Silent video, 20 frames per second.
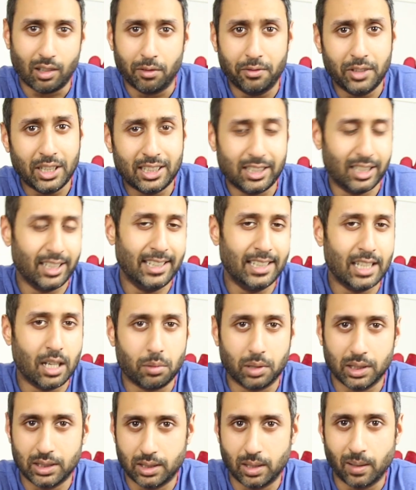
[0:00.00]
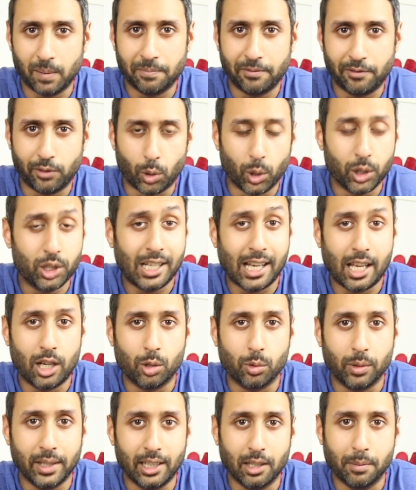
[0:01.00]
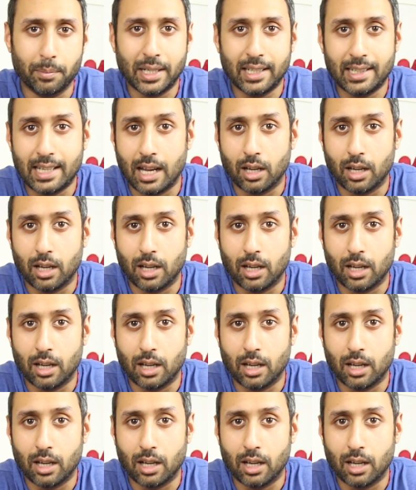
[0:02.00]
obviously there was some foreshadowing about